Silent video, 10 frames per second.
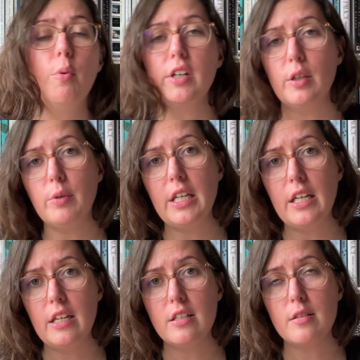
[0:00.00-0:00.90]
buddy
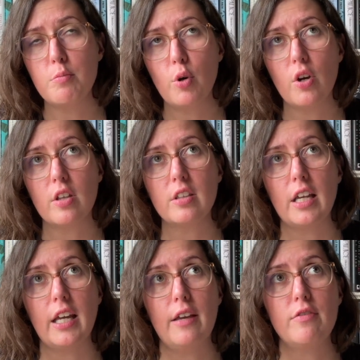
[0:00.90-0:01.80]
reads books
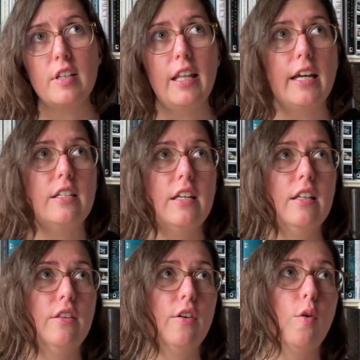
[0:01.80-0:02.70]
that I've
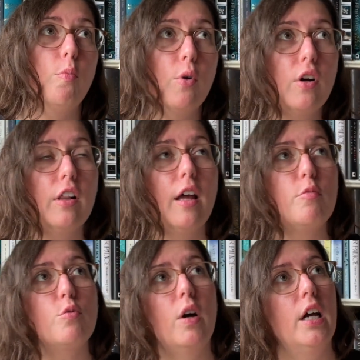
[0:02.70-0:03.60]
selected, the book
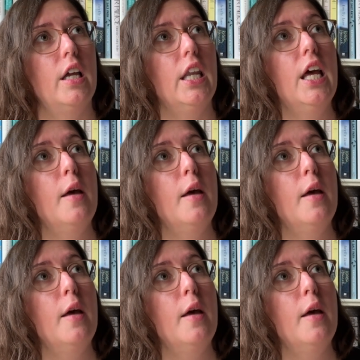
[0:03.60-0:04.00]
clubs one,